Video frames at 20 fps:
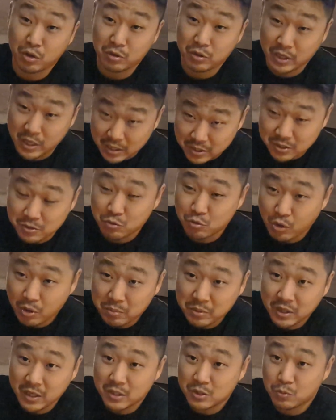kit
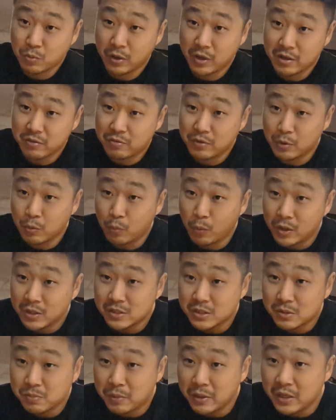drumming as well. If you
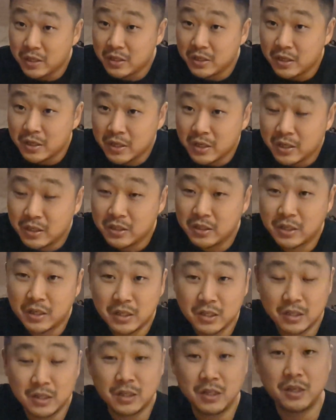want speed, you got
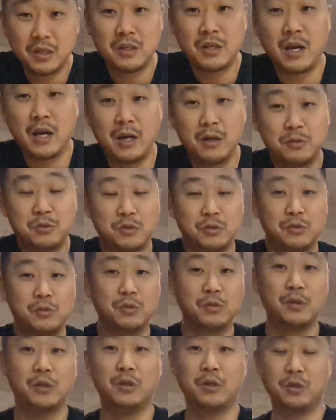to learn how to
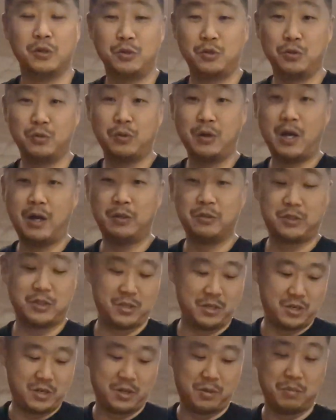do
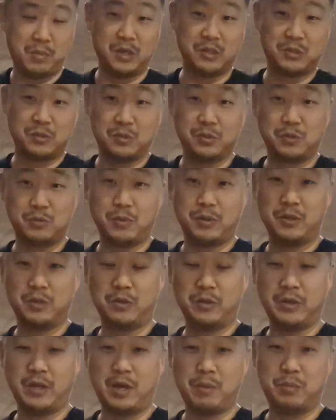alternating muscles when you're
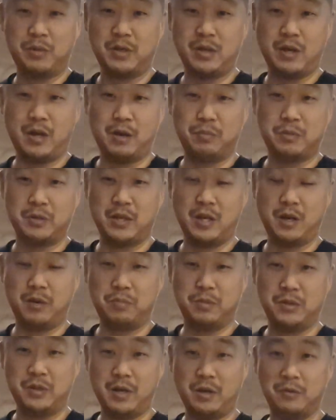going up and down, up and down,
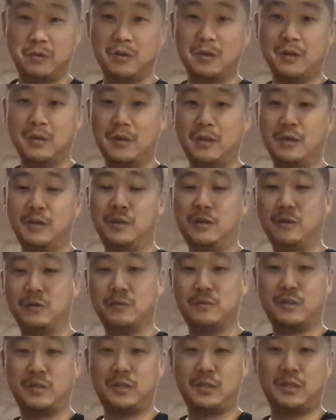up and down. You know,
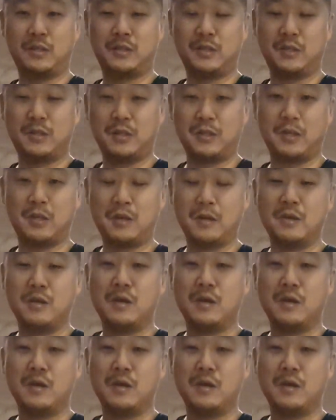da, da, da, da, da, da.